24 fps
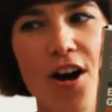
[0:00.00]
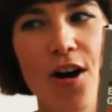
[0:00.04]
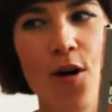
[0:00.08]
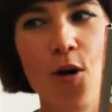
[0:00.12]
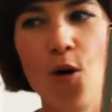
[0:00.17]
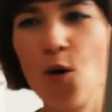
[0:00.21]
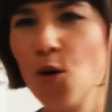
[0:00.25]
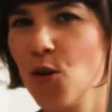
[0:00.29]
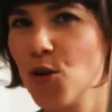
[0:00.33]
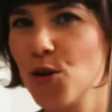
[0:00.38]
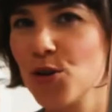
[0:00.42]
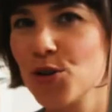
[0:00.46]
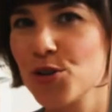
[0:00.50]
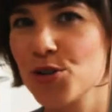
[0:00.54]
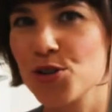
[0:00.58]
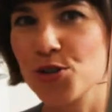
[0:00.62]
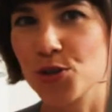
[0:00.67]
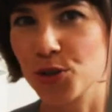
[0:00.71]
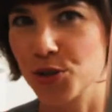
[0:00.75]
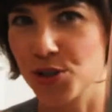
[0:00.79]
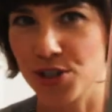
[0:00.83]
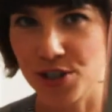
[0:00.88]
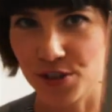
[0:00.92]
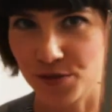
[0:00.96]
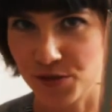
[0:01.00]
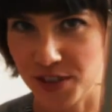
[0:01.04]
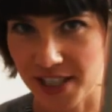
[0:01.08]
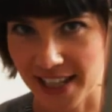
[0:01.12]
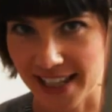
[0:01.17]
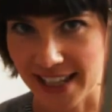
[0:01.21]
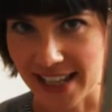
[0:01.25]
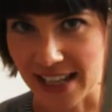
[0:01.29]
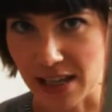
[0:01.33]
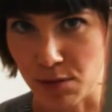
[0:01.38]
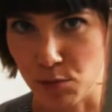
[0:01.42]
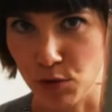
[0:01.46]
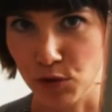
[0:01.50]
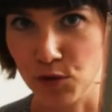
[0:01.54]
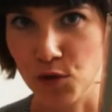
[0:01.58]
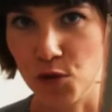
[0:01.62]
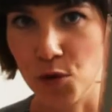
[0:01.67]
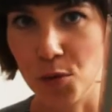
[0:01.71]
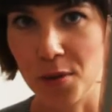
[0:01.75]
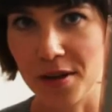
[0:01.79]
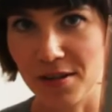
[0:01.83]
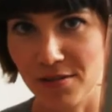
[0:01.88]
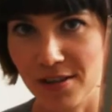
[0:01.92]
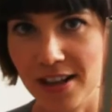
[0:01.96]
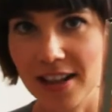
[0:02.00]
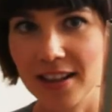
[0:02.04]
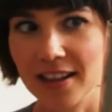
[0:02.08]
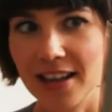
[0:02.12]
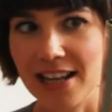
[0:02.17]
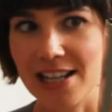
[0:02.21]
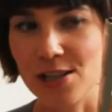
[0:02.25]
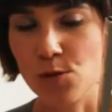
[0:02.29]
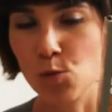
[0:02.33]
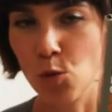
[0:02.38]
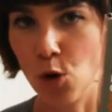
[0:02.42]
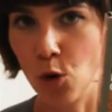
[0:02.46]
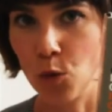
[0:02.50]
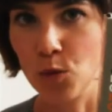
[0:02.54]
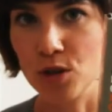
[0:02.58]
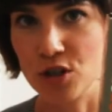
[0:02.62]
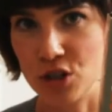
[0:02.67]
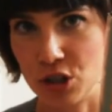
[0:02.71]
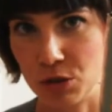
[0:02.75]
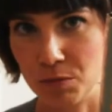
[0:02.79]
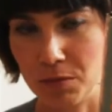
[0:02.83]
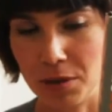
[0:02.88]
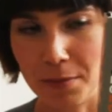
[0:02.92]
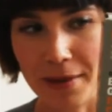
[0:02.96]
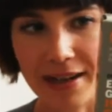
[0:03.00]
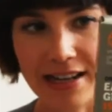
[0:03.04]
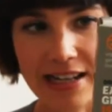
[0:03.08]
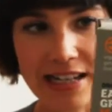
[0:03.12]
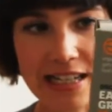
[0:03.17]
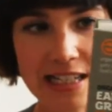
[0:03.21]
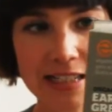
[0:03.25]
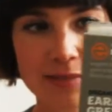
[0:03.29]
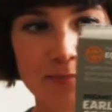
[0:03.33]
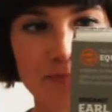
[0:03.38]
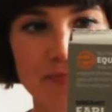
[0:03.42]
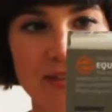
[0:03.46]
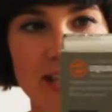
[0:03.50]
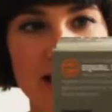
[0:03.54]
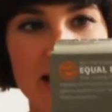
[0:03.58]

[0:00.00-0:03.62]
all sorts of tea before we realised what we should be buying.